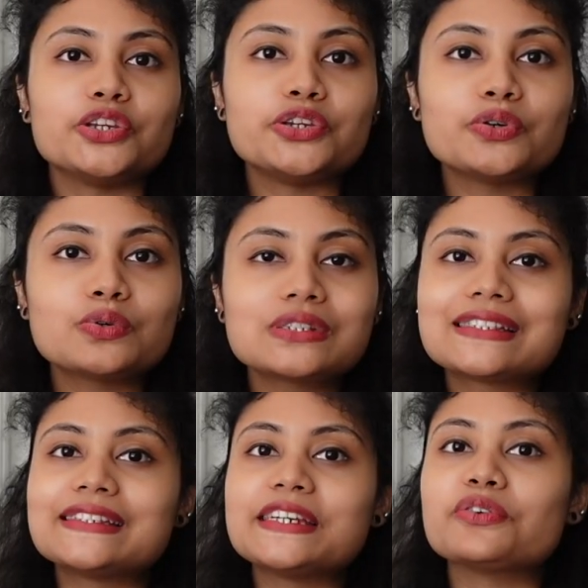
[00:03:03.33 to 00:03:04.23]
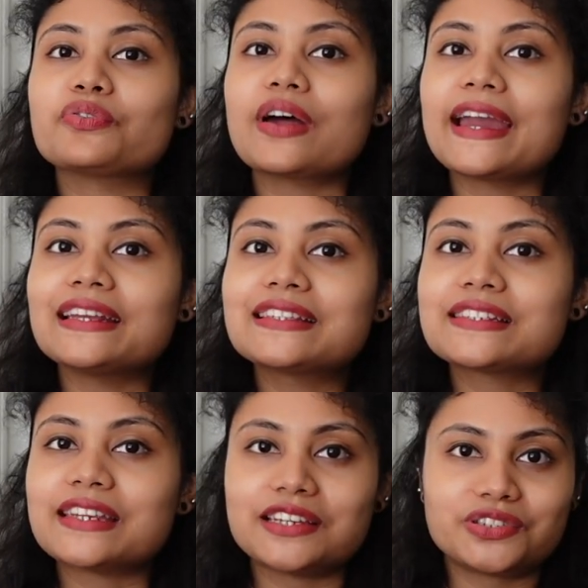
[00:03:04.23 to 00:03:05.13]
Use the right
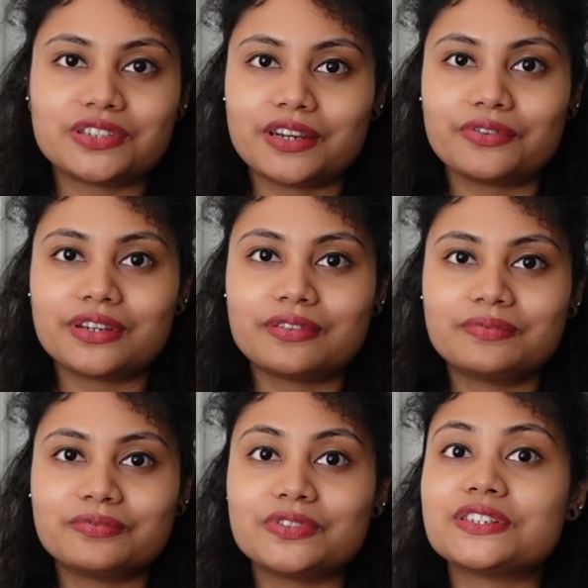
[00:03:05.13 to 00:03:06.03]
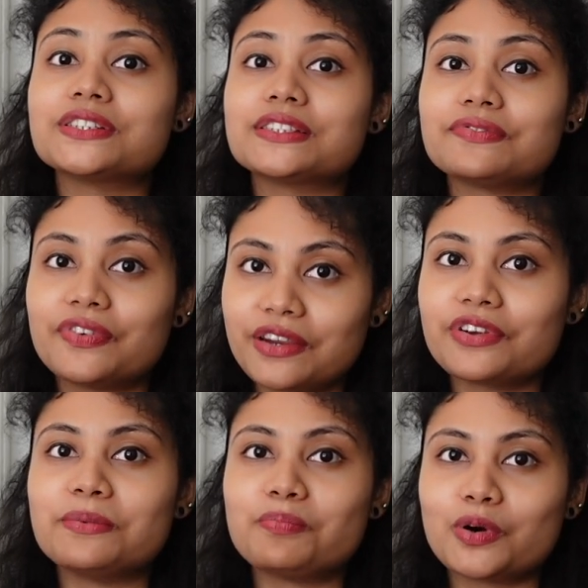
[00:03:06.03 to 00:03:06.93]
stationery which is
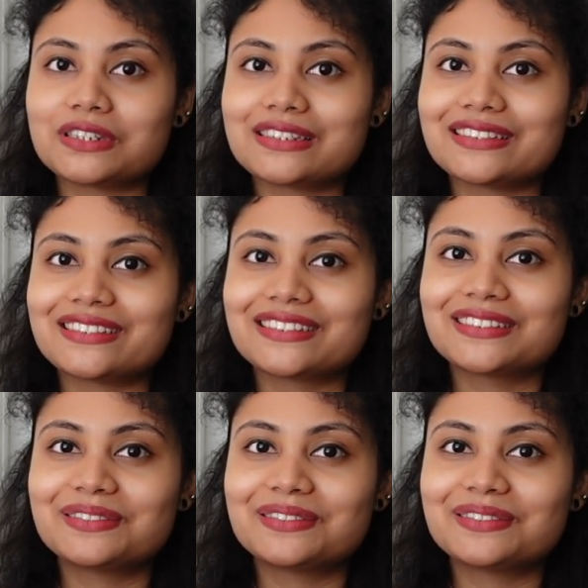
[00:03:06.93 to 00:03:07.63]
very important.